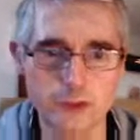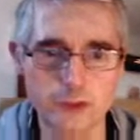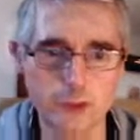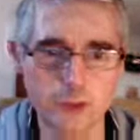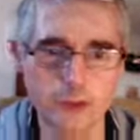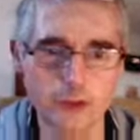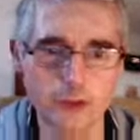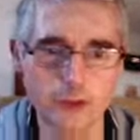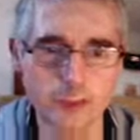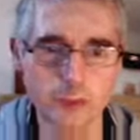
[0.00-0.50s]
We've
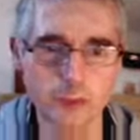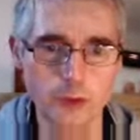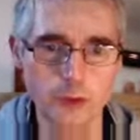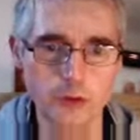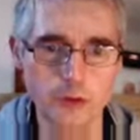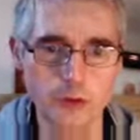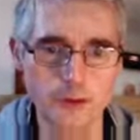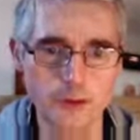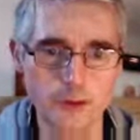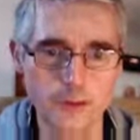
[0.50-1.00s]
got this
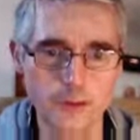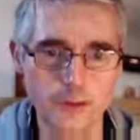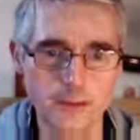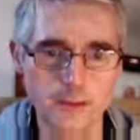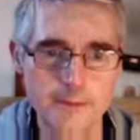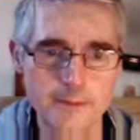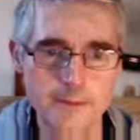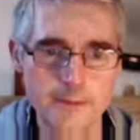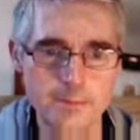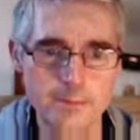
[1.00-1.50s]
one
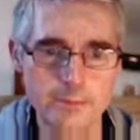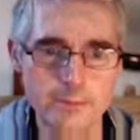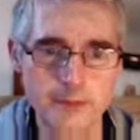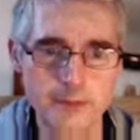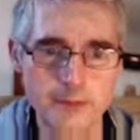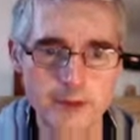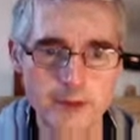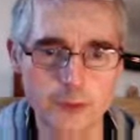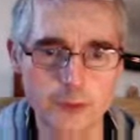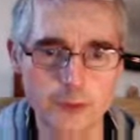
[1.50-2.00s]

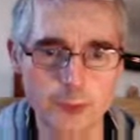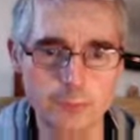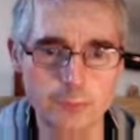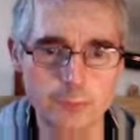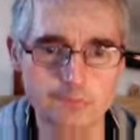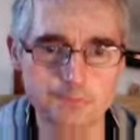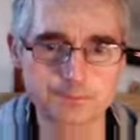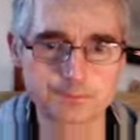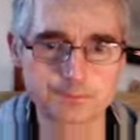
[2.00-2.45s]
and this one.